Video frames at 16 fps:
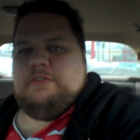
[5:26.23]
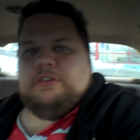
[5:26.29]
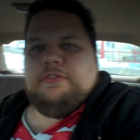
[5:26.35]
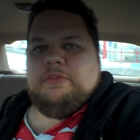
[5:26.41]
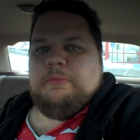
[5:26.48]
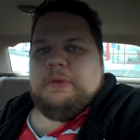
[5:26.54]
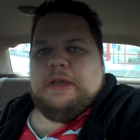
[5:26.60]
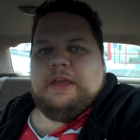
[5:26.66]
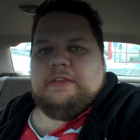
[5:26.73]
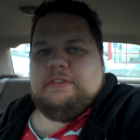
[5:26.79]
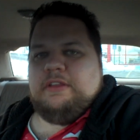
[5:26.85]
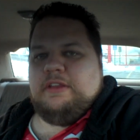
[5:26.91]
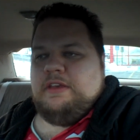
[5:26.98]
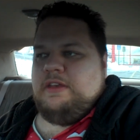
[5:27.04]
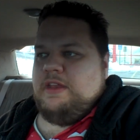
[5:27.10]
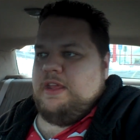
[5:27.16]
driven past
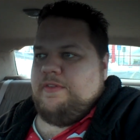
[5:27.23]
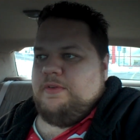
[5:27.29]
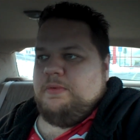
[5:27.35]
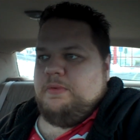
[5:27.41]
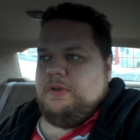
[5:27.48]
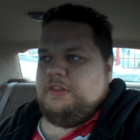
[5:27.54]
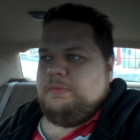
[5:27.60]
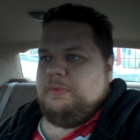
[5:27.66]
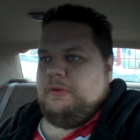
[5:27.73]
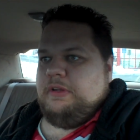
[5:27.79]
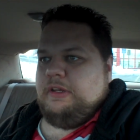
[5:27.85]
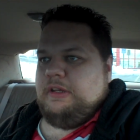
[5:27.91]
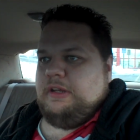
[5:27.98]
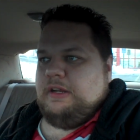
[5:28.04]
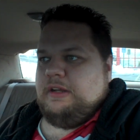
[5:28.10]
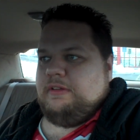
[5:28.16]
it and never once pulled
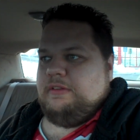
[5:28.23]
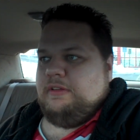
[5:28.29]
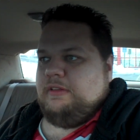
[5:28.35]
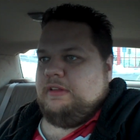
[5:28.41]
in here.